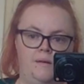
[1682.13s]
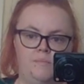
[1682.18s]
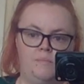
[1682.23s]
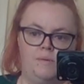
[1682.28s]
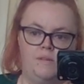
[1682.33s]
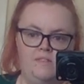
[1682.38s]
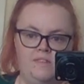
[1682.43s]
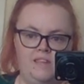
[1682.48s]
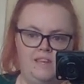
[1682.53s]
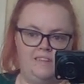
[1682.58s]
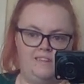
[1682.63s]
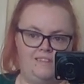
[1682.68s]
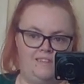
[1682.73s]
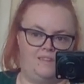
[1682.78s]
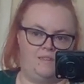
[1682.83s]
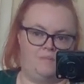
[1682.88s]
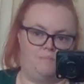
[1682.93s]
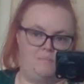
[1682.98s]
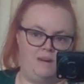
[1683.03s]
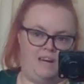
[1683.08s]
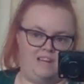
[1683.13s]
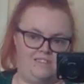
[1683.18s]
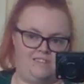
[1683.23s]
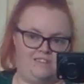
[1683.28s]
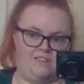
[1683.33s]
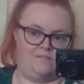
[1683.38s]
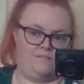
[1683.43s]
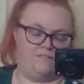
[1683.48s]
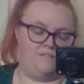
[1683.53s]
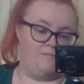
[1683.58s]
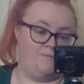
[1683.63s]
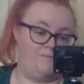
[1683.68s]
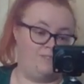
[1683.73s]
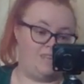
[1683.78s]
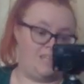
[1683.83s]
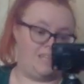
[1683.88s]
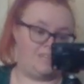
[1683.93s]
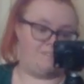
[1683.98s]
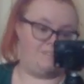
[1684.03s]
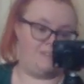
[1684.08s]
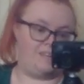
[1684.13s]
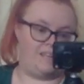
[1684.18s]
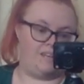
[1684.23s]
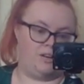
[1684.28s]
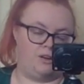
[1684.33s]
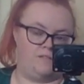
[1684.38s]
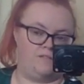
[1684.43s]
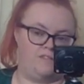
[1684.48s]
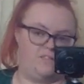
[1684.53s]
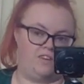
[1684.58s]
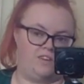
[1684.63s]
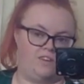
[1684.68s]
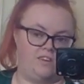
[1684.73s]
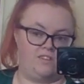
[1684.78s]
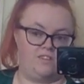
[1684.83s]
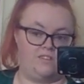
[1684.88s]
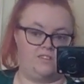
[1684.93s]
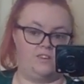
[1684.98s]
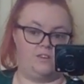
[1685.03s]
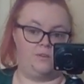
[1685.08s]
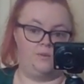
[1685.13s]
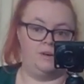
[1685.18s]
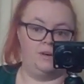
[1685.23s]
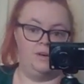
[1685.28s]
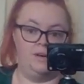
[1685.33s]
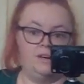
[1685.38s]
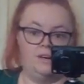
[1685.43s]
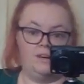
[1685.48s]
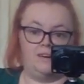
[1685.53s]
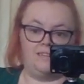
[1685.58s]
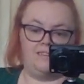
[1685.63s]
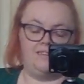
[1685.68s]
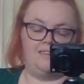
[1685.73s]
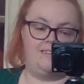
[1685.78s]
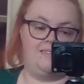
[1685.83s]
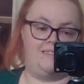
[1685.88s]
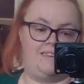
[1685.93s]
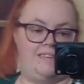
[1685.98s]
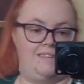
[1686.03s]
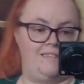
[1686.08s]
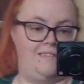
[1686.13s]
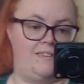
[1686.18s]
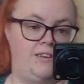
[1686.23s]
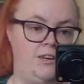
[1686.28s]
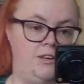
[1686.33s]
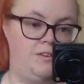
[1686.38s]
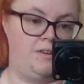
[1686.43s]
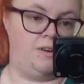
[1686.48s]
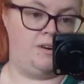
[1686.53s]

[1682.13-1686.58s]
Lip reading: But this is massive, really, really oversized. So I didn't need to go